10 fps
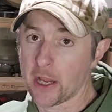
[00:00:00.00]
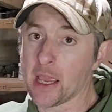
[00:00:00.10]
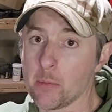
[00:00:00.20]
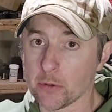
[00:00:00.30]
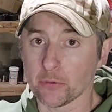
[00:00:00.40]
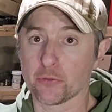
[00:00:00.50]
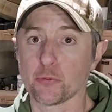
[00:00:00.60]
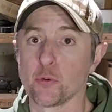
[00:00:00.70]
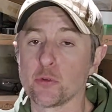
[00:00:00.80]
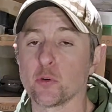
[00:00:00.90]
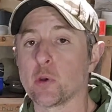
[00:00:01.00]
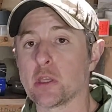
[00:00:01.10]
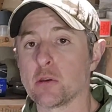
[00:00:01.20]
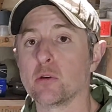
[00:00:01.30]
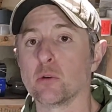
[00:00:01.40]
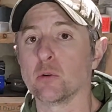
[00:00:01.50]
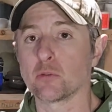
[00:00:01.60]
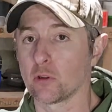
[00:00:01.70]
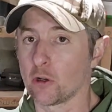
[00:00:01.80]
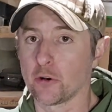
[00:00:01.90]
diameter screw that we
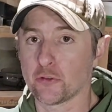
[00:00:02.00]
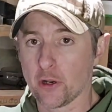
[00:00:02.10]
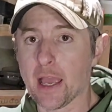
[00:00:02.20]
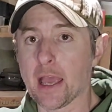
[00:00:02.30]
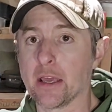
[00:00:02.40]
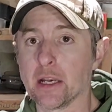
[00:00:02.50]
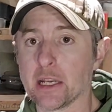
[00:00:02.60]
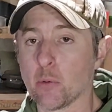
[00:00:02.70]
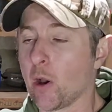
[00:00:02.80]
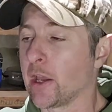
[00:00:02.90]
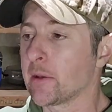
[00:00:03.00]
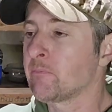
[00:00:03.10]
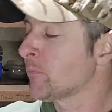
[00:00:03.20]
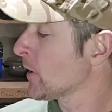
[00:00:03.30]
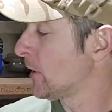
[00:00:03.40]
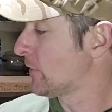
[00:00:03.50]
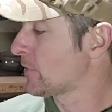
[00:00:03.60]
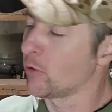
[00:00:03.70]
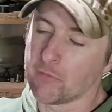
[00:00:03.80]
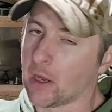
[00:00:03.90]
use, a larger head anyway. It's
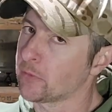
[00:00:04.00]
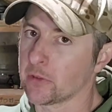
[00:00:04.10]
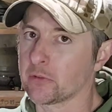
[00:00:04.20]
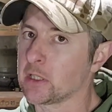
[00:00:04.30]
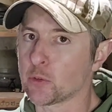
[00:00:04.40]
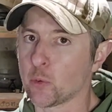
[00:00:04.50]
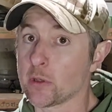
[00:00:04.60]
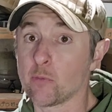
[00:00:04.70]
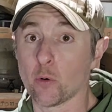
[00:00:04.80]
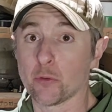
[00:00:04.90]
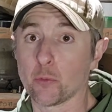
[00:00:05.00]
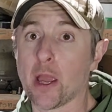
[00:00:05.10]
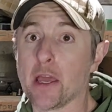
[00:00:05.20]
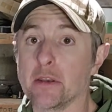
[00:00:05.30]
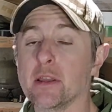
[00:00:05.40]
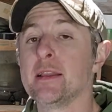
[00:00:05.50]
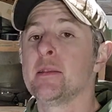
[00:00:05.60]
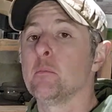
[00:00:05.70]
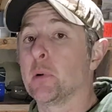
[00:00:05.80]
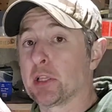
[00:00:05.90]
still a 5/16/24 thread,
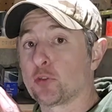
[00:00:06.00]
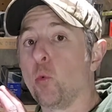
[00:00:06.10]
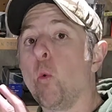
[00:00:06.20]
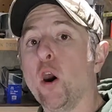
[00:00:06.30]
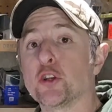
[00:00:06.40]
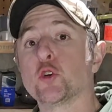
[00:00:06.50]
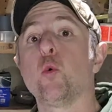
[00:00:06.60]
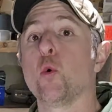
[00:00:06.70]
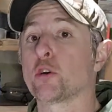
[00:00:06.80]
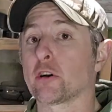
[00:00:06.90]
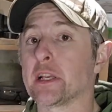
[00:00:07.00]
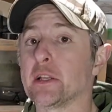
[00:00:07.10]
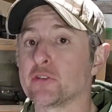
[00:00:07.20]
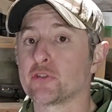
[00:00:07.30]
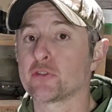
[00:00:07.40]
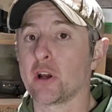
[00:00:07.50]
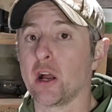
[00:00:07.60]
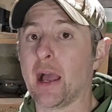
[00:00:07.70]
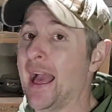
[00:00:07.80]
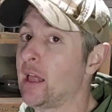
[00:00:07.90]
but it's a 1/4 inch
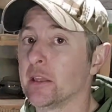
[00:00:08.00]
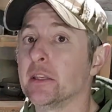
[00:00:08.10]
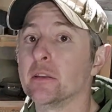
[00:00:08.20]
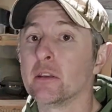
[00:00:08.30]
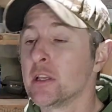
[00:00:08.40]
Allen